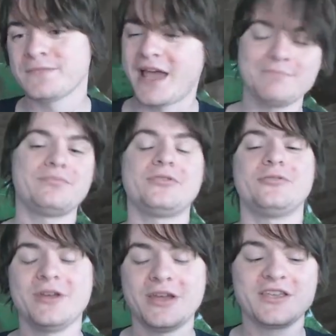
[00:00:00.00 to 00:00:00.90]
And
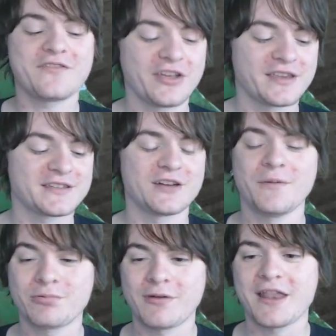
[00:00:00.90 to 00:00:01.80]
boom, you've got yourself
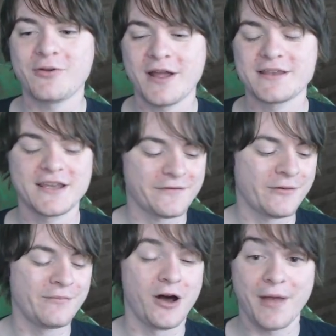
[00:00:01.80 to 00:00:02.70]
a brand new idea for
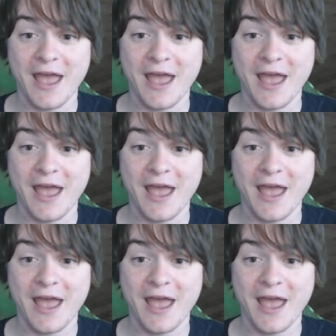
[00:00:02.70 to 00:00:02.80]
a mob.